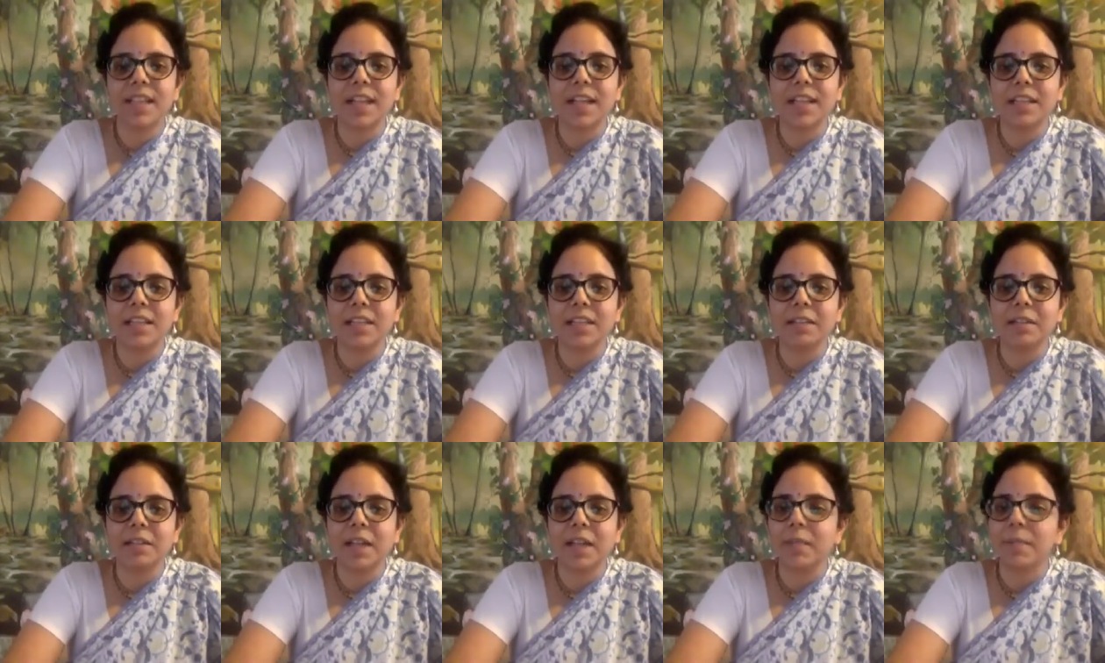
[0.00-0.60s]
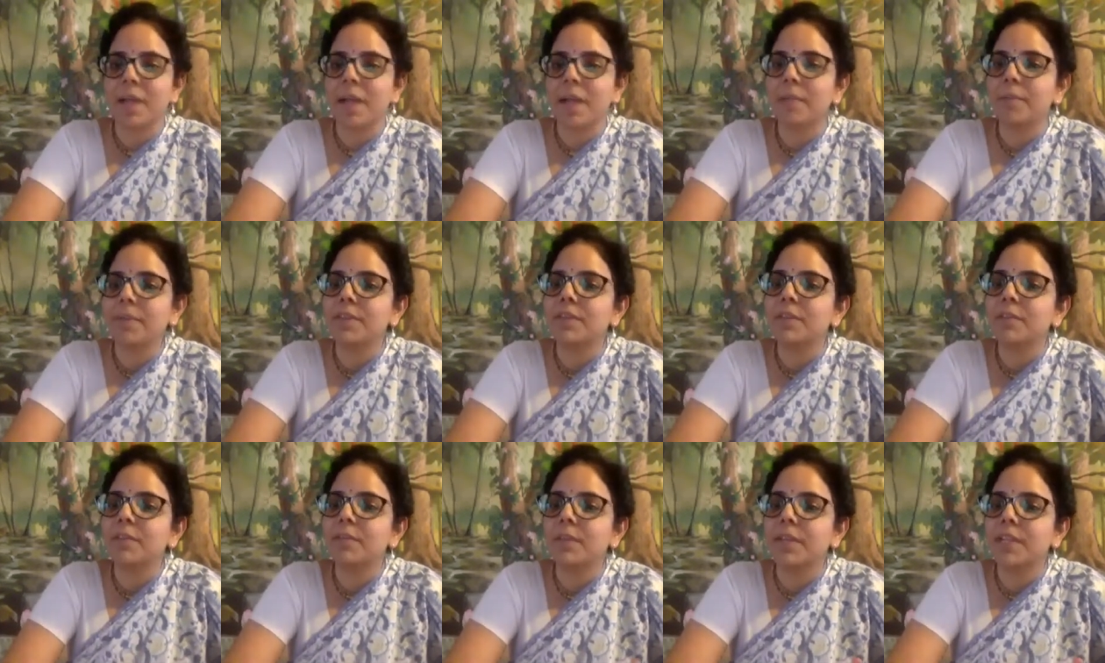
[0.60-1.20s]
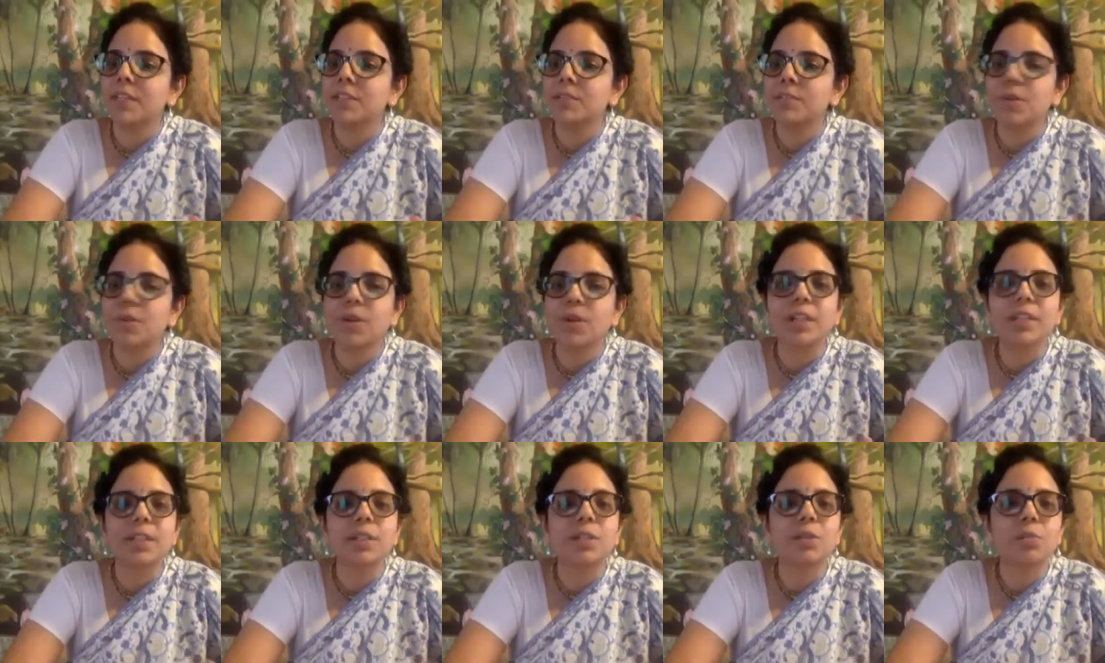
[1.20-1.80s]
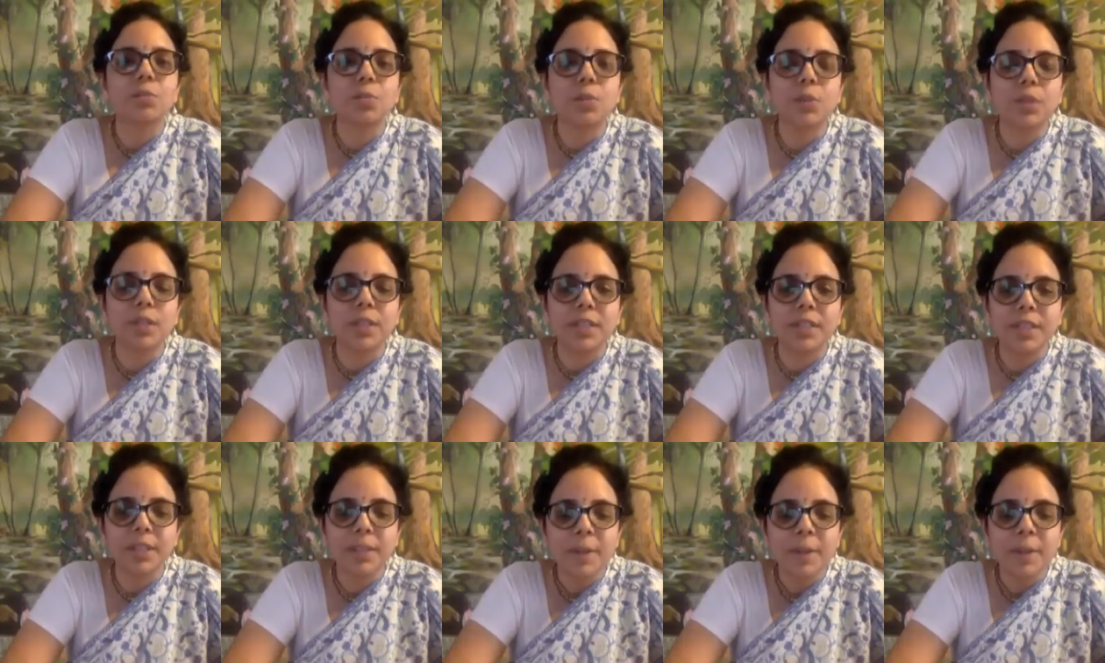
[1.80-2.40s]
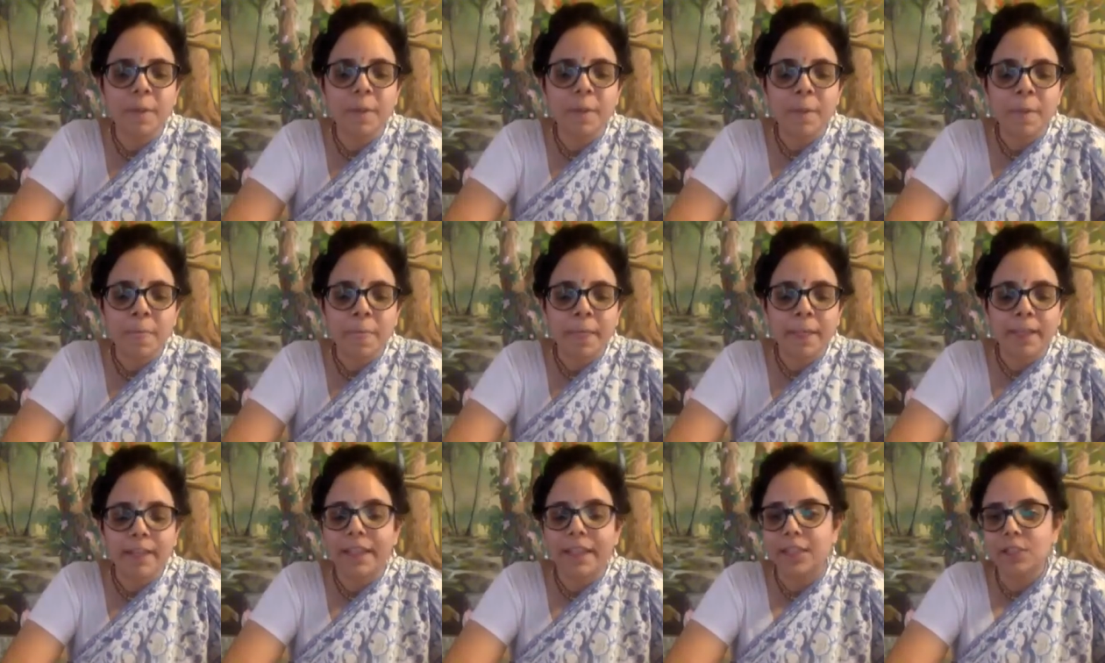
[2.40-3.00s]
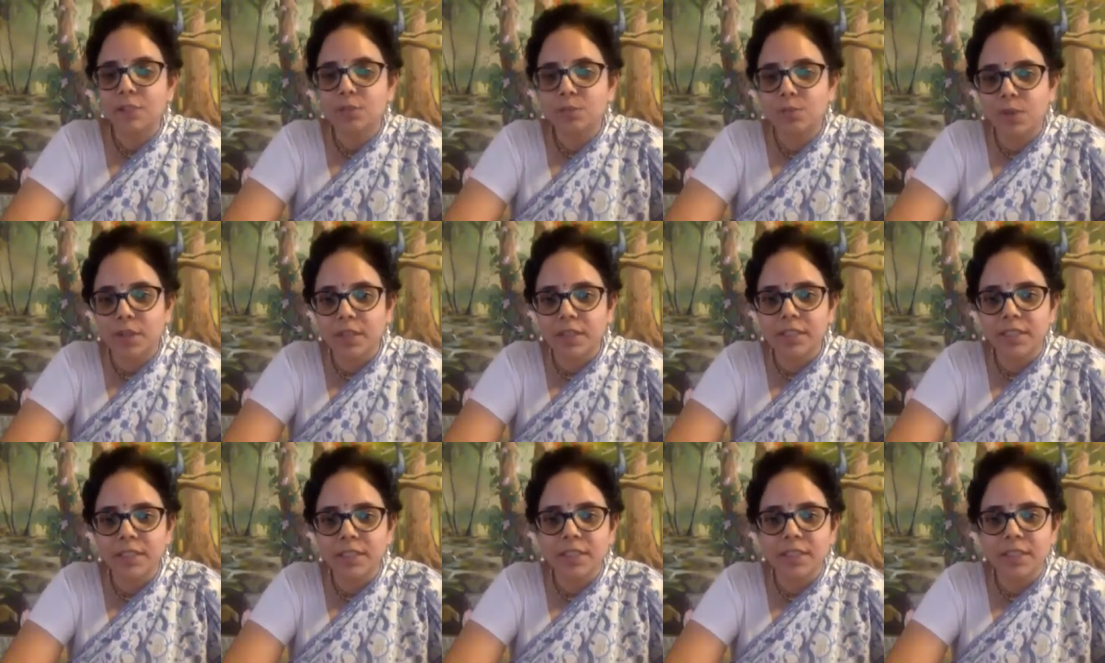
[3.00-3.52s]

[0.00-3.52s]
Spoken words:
I'm happy with my small little world. Guess what?